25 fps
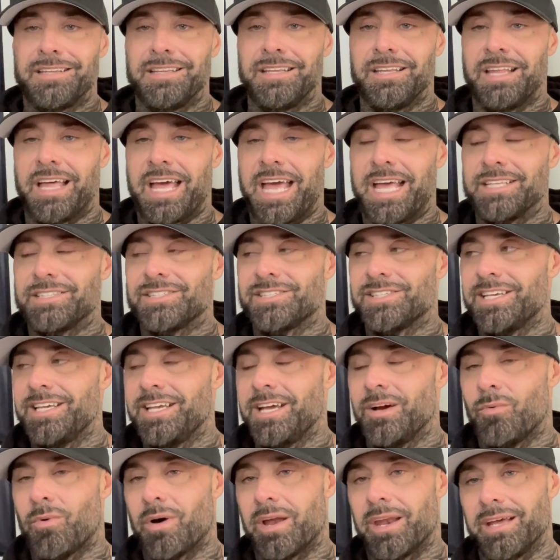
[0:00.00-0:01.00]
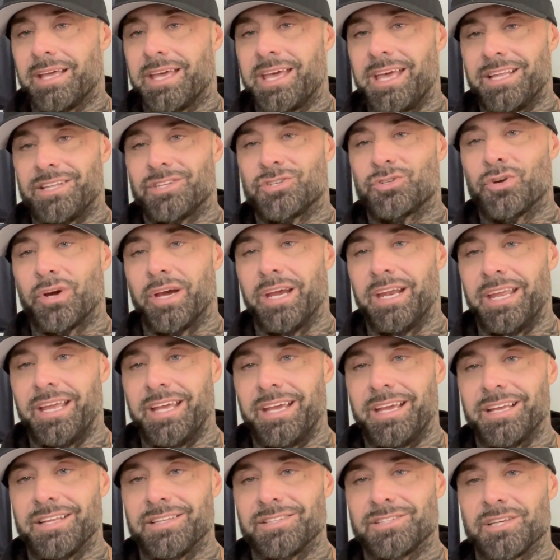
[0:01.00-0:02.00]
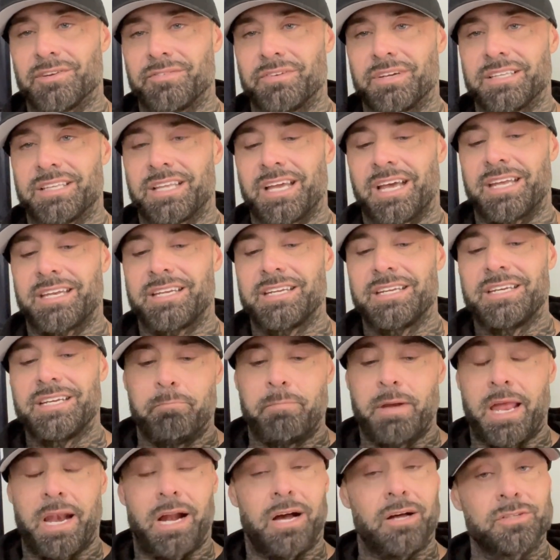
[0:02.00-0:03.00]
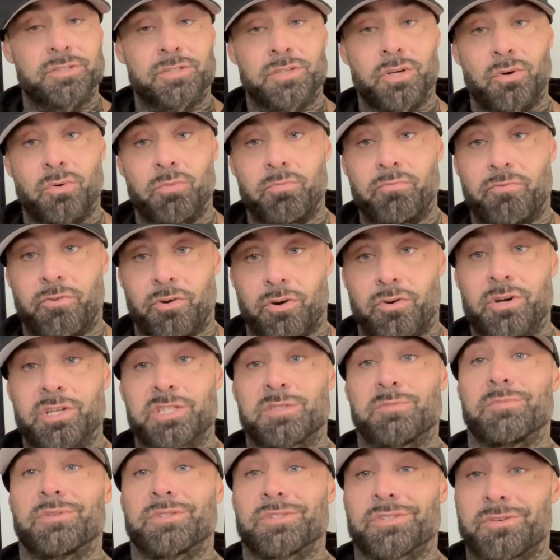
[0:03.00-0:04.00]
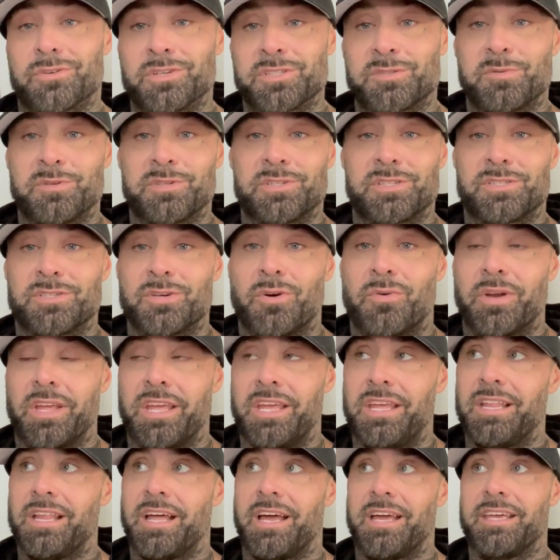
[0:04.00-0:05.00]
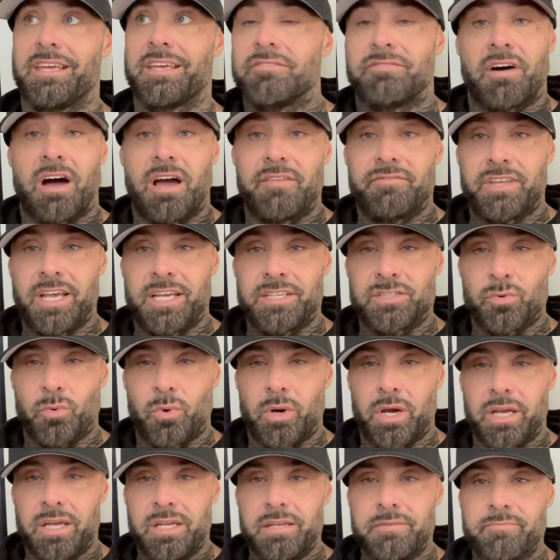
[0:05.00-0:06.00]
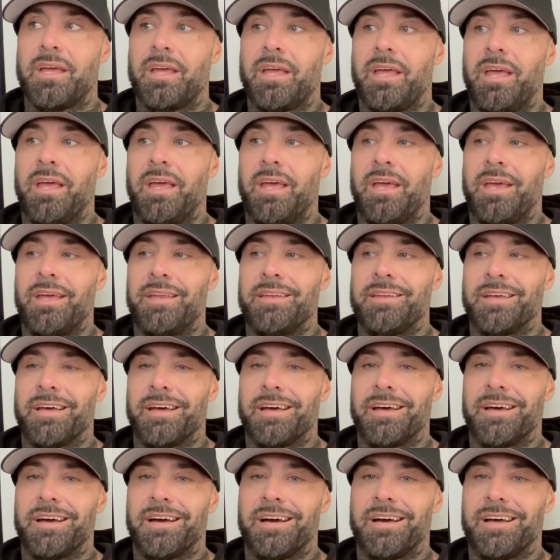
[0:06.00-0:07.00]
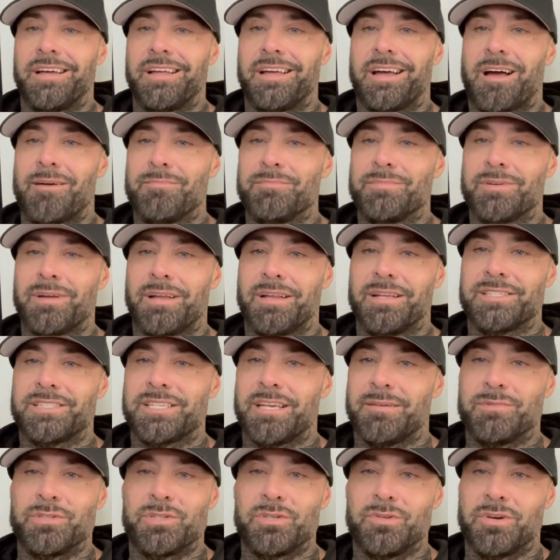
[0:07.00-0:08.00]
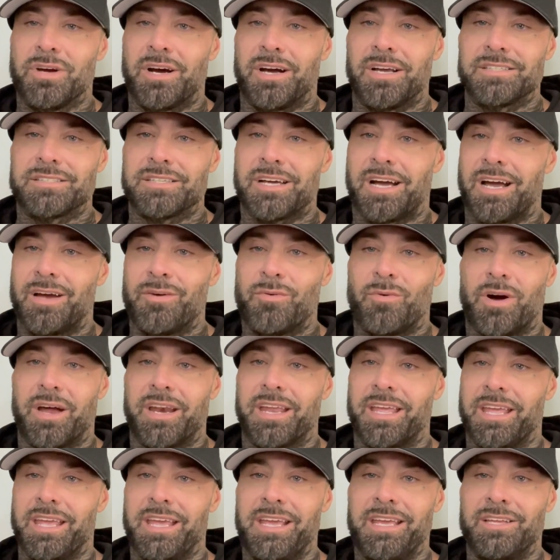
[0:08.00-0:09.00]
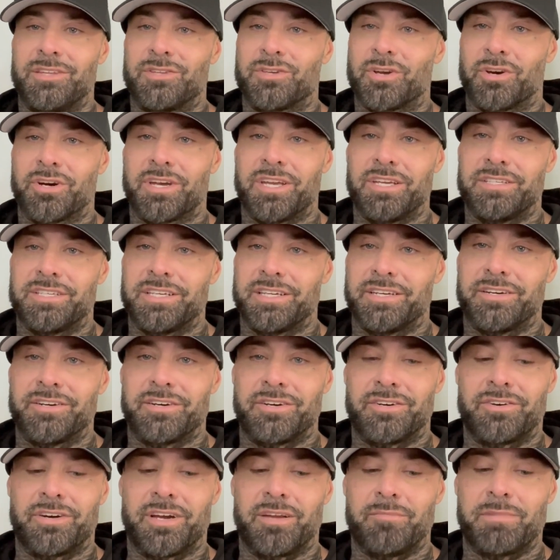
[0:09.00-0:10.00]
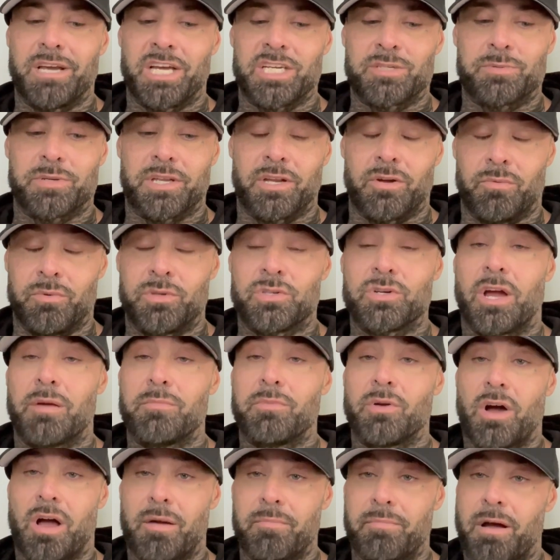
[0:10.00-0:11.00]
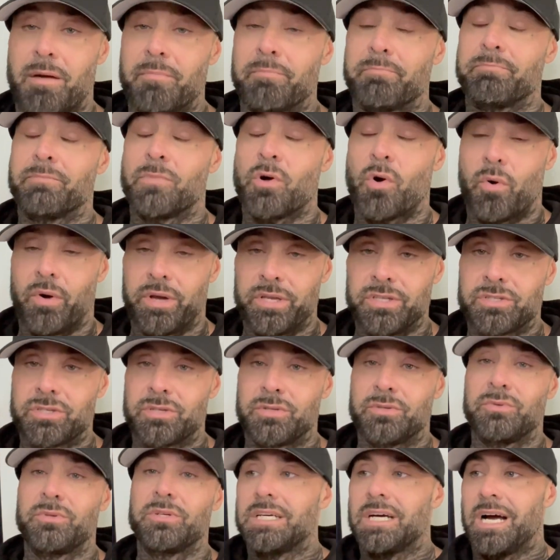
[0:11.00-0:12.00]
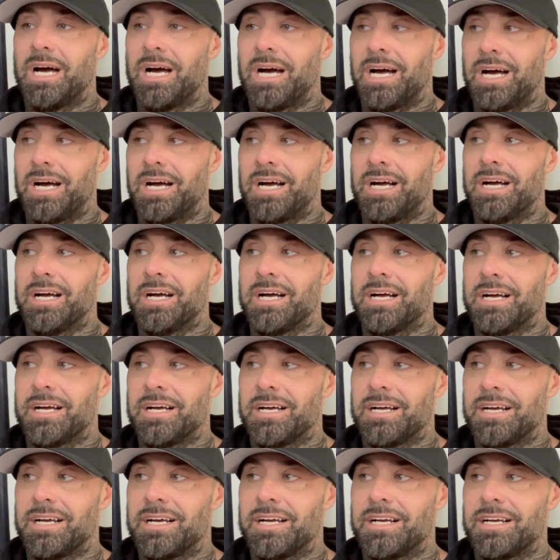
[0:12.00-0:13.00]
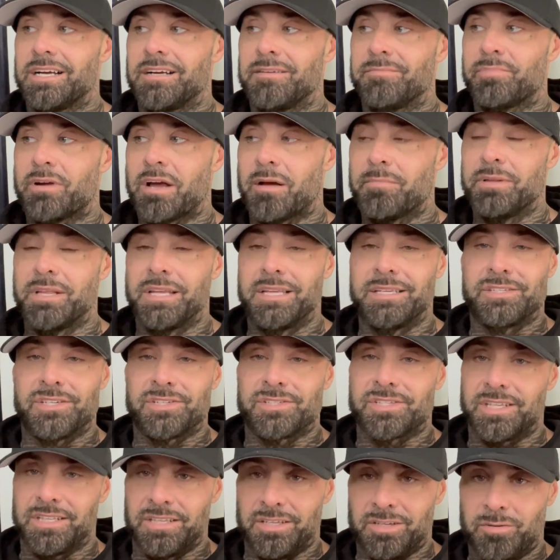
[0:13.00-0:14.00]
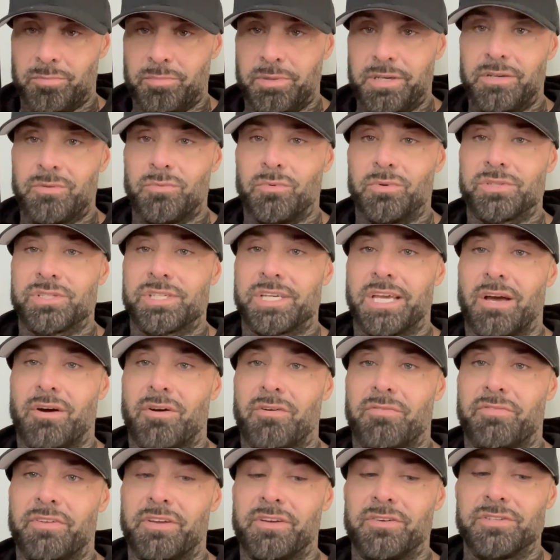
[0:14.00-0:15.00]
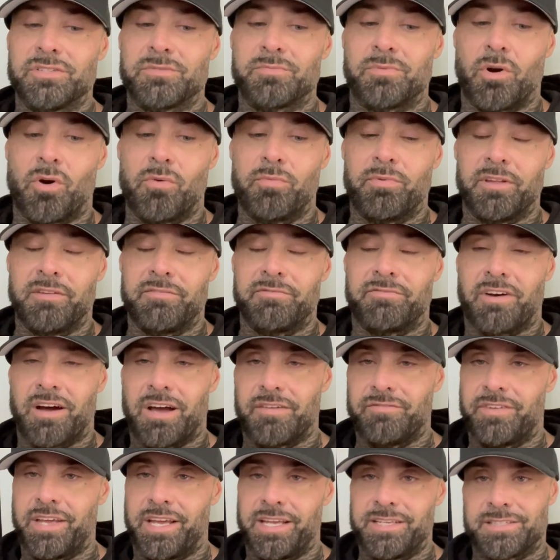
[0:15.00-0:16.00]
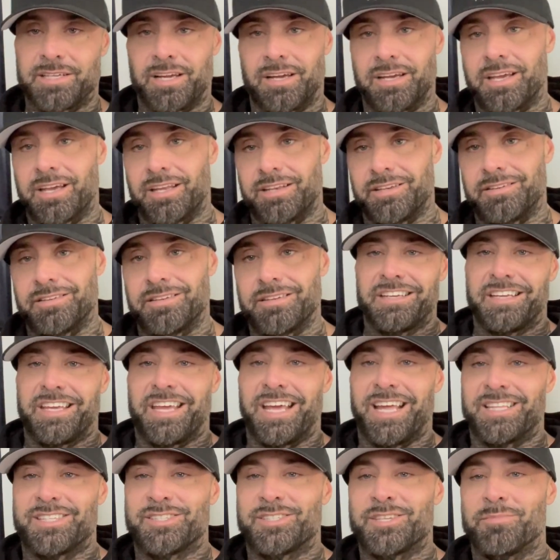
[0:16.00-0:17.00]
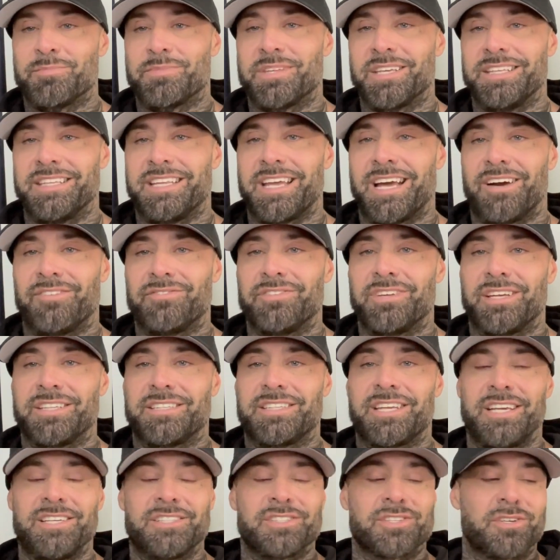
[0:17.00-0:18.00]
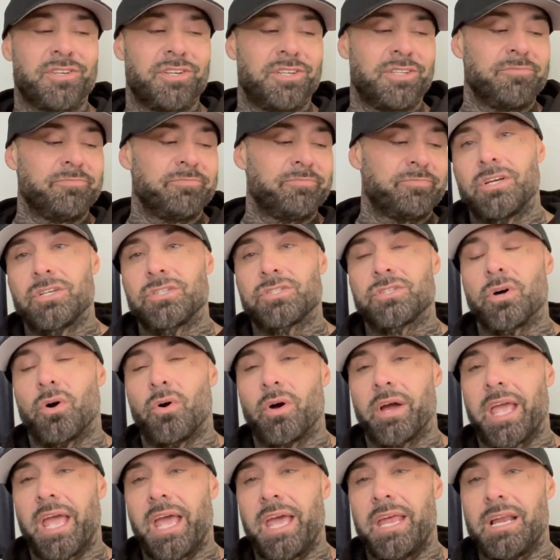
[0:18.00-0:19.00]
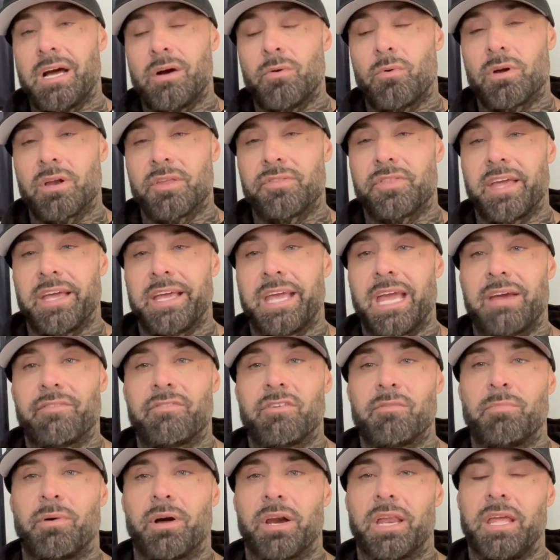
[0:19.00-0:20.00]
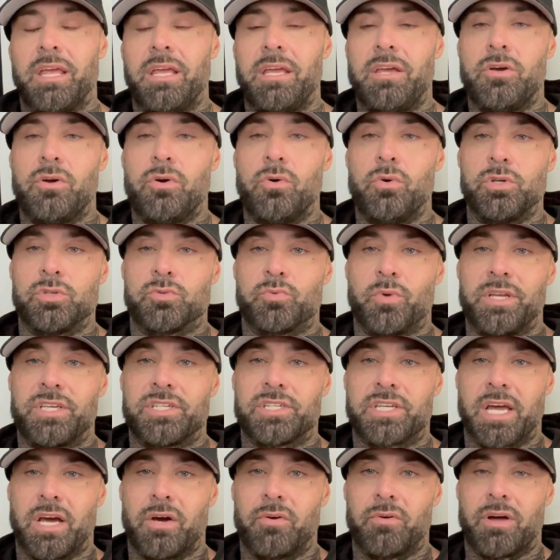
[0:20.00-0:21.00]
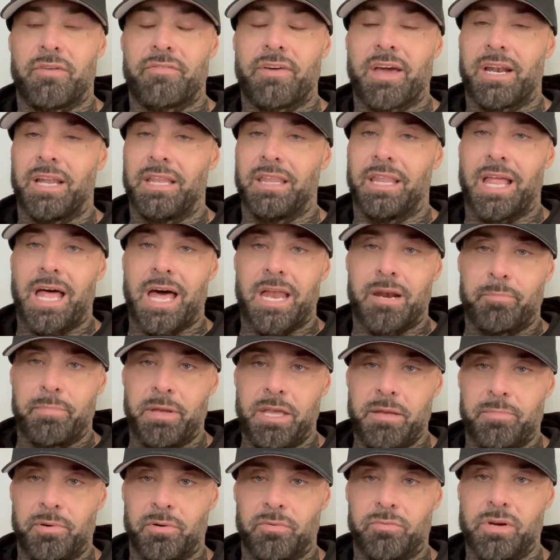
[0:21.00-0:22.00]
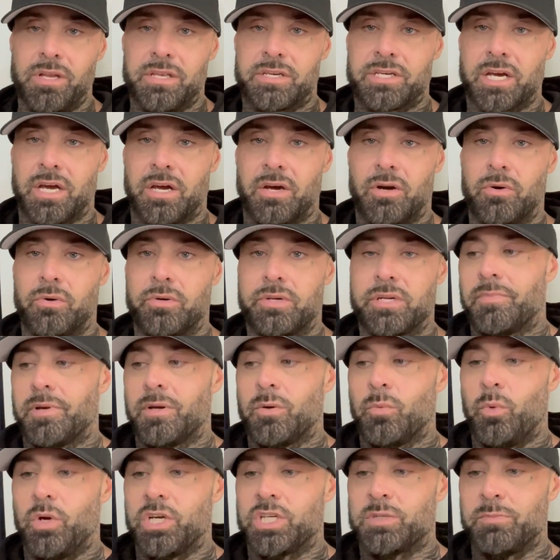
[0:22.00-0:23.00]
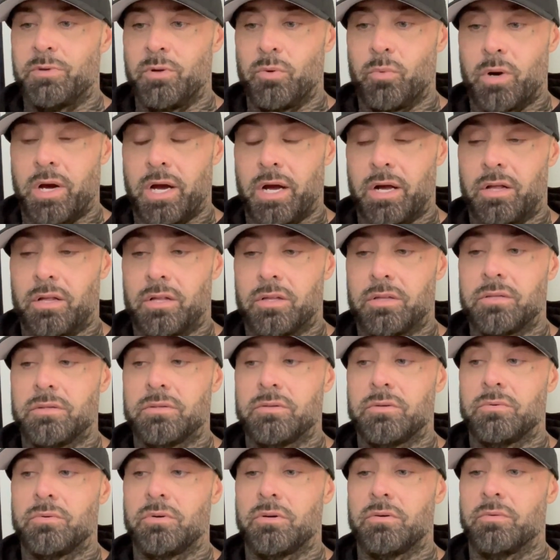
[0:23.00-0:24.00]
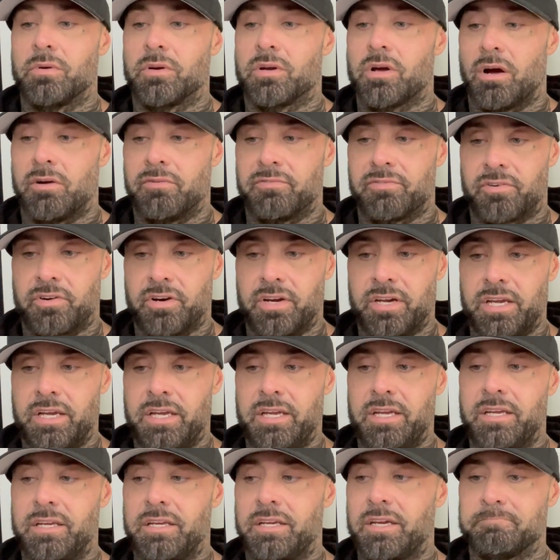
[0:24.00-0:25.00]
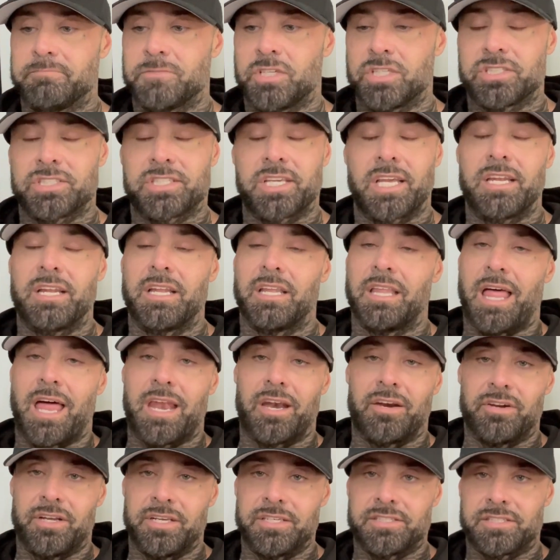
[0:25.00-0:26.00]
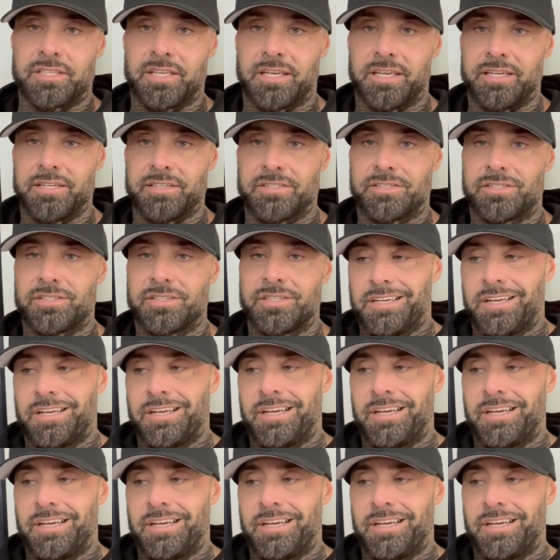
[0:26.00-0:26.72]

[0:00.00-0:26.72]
antsy. I want to get training and stuff like that. And also for Christmas. Christmas is only like 5 days away, and I'm probably the same as you guys. I want to eat turkey dinner and mashed potato, which I'm going to. Probably just a little bit. We'll see how it feels, but hopefully in 5 days I can get something down that tastes good. So again, I want to thank everybody who has reached out. I've had a lot of people reach out, wish me well, recovery, just said a lot of nice things.